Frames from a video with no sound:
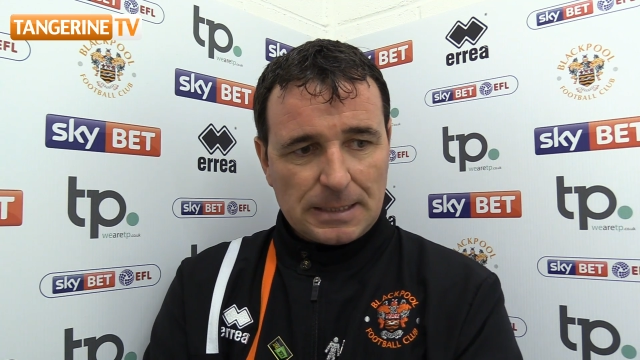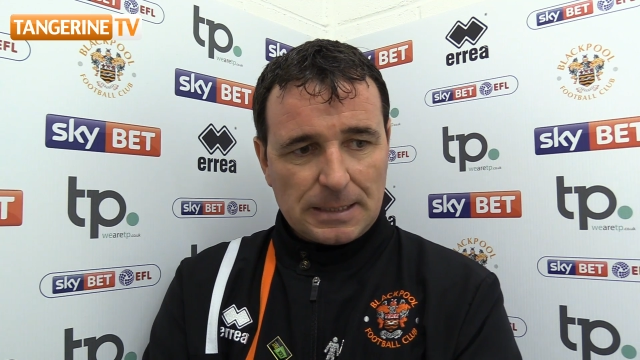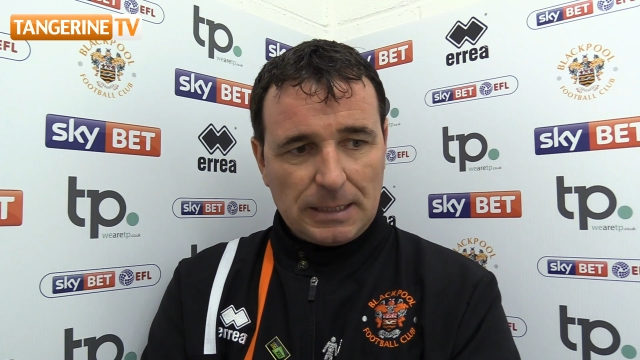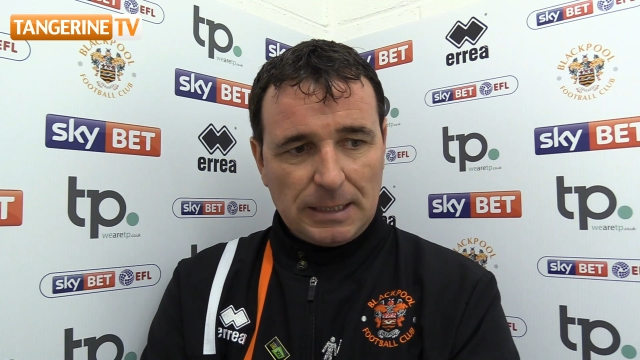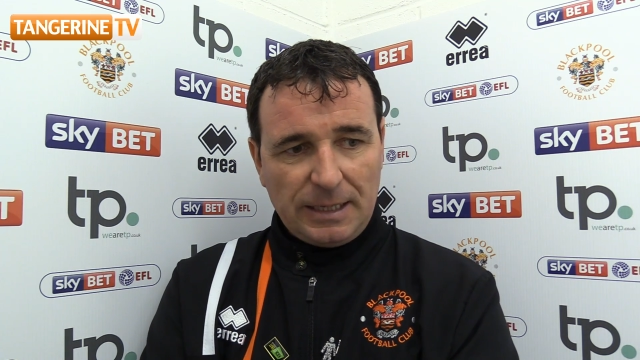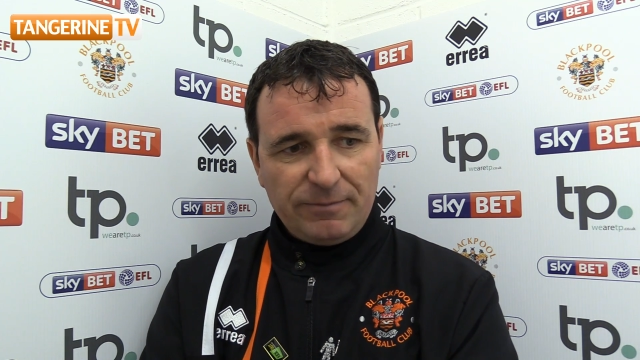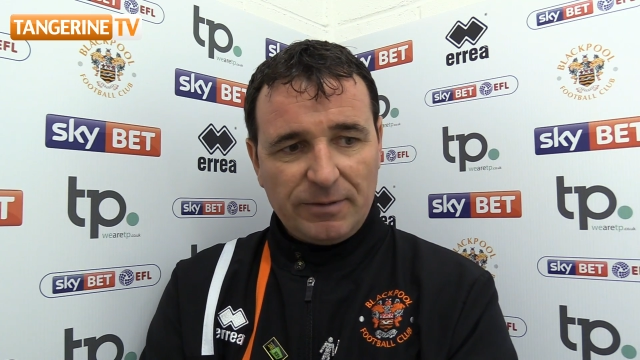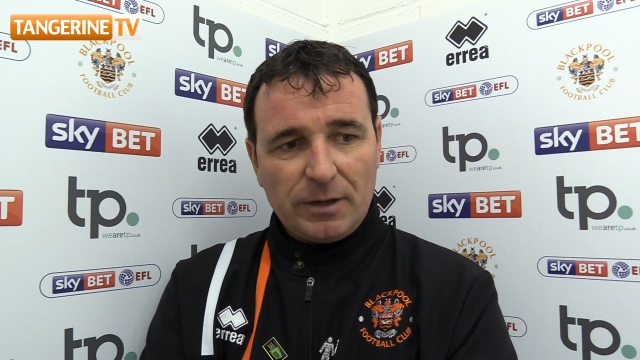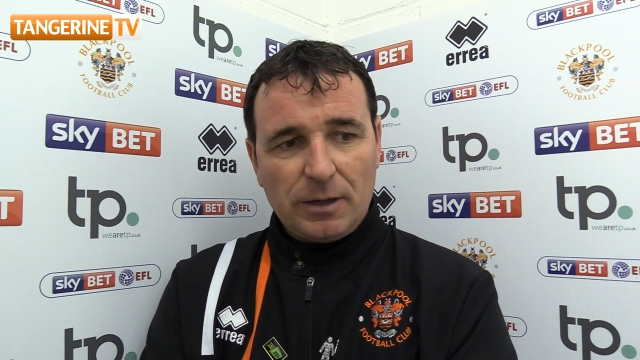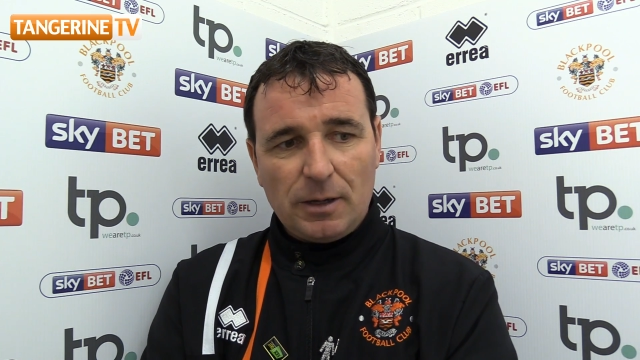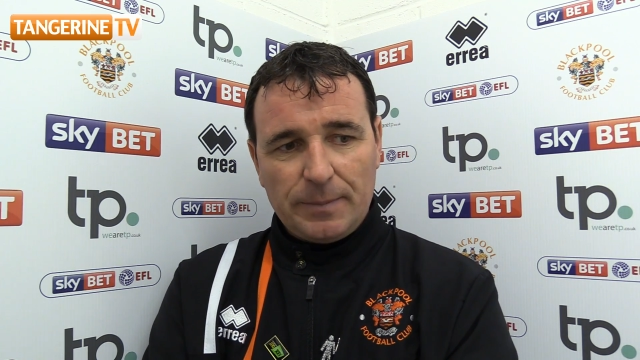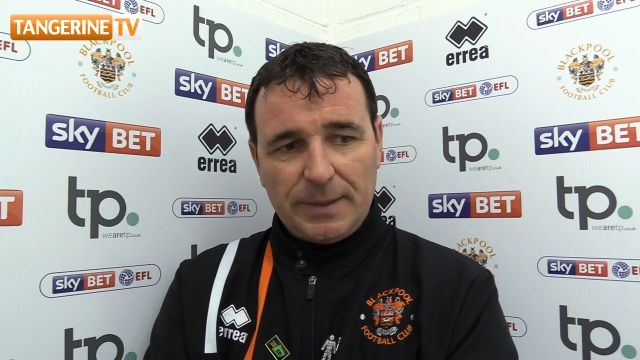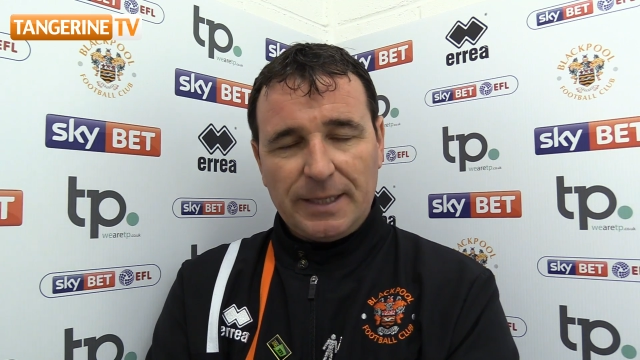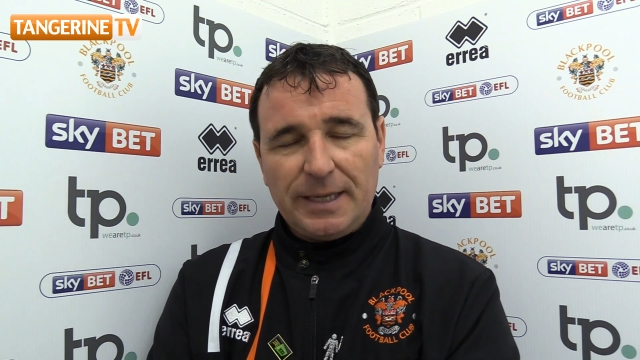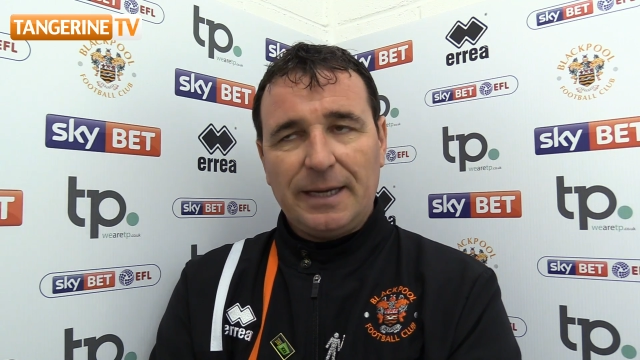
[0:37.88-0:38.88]
leaving
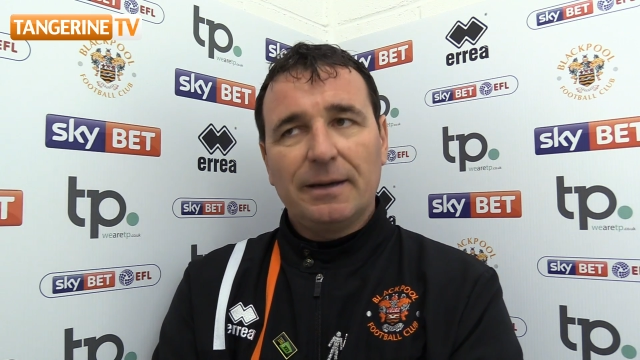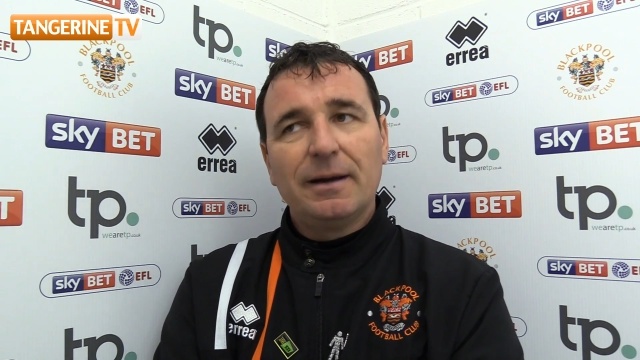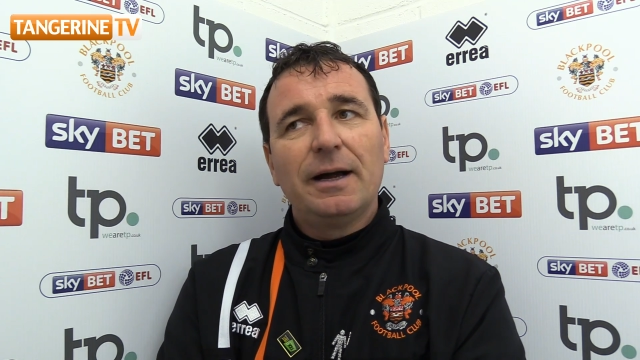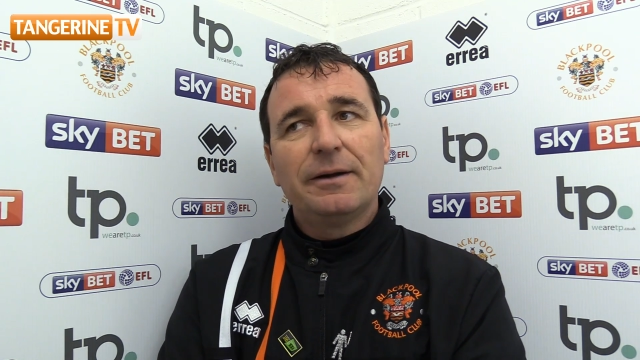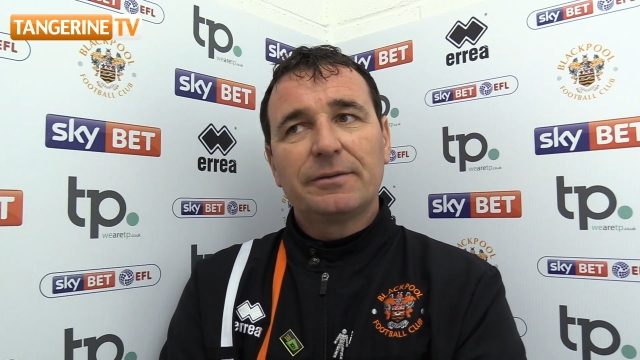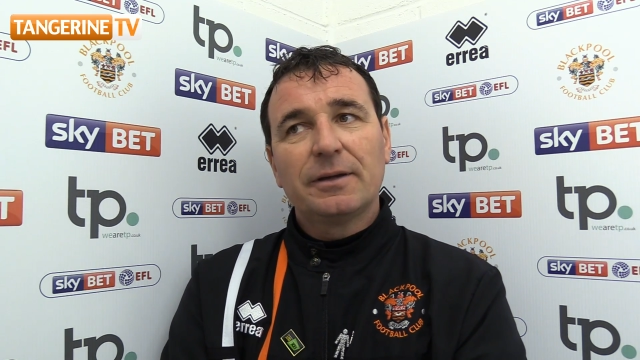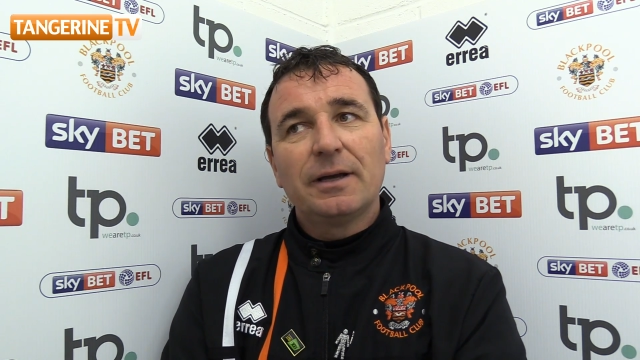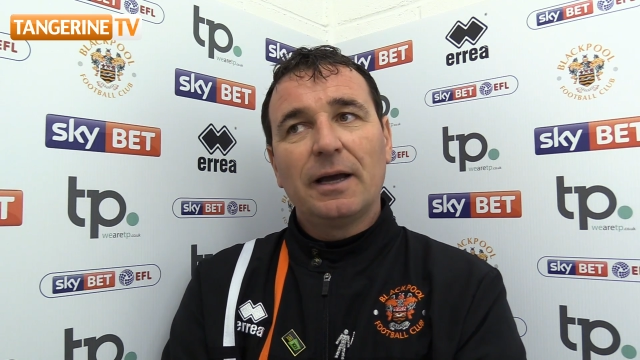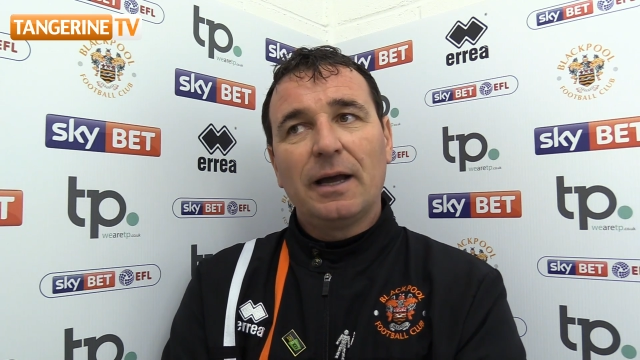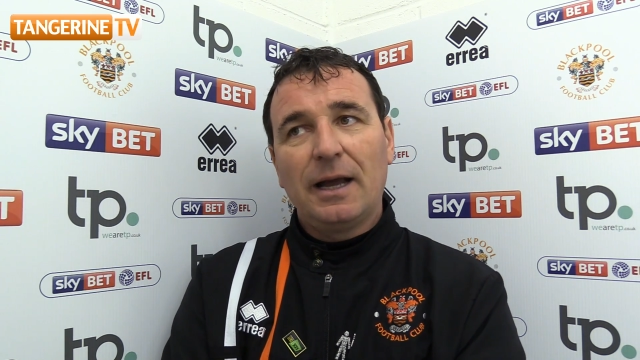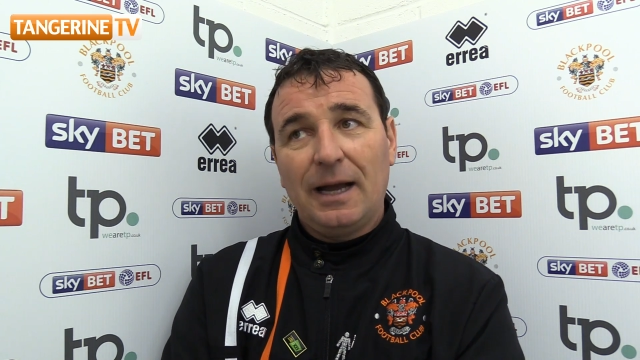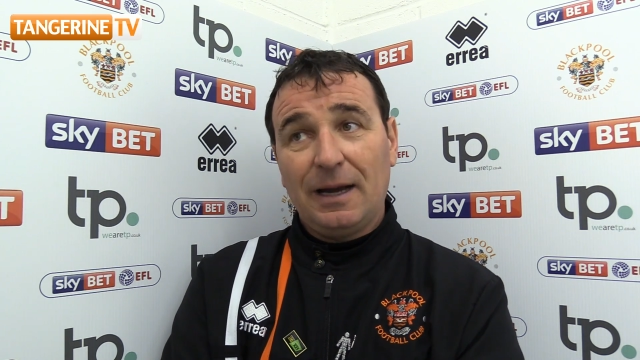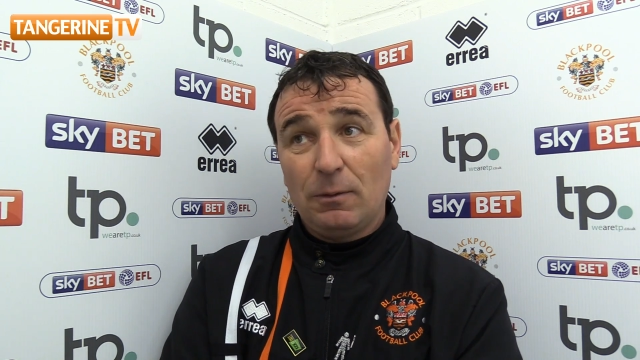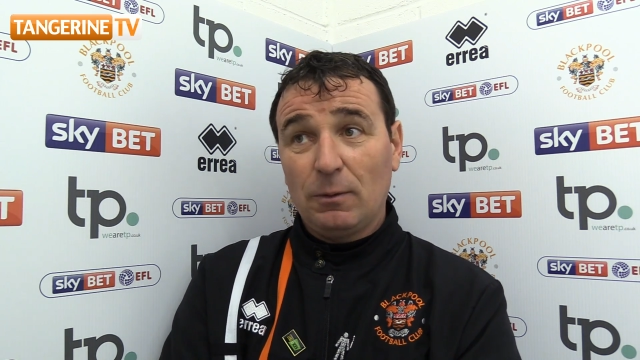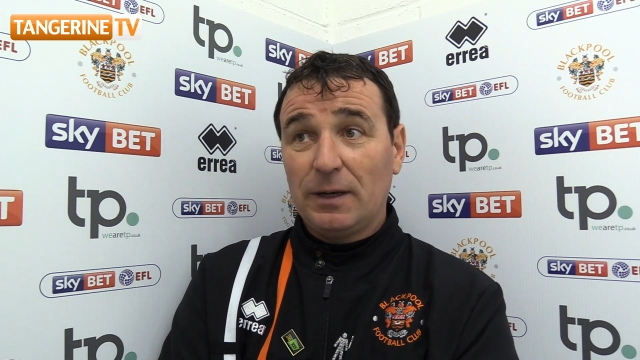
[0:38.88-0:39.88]
Armand out after
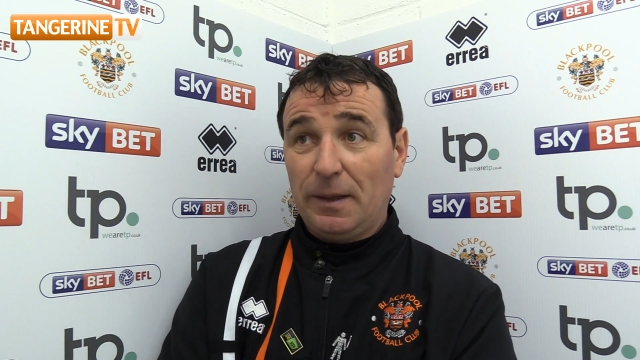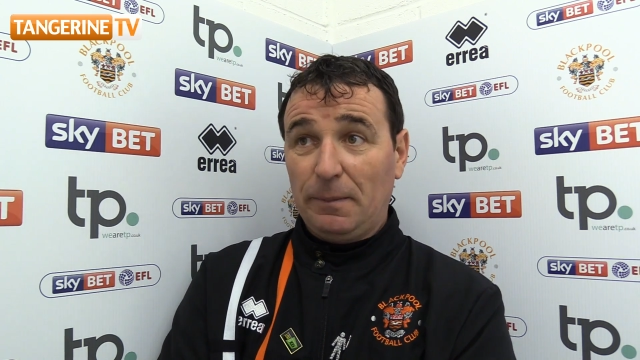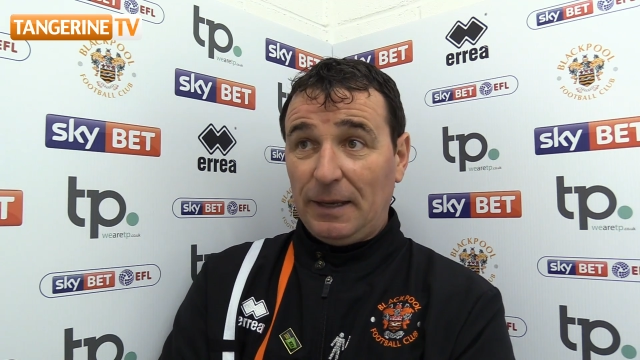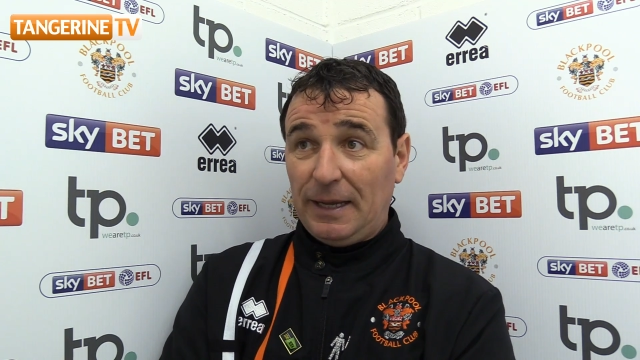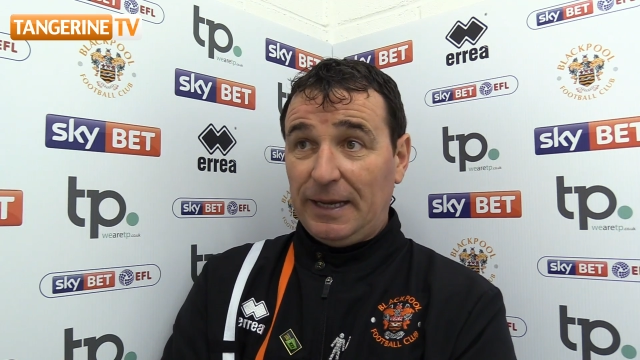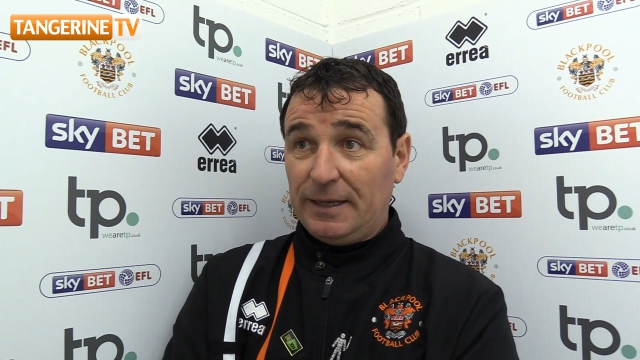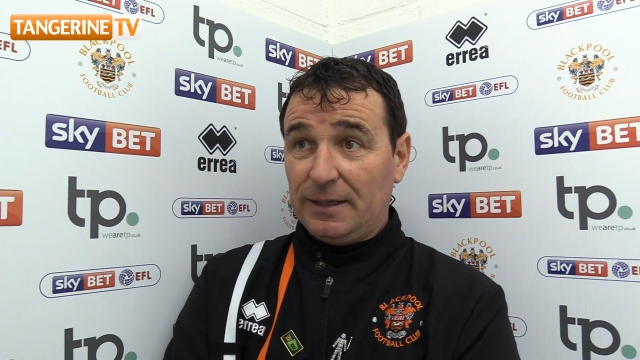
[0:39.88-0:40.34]
how well he played,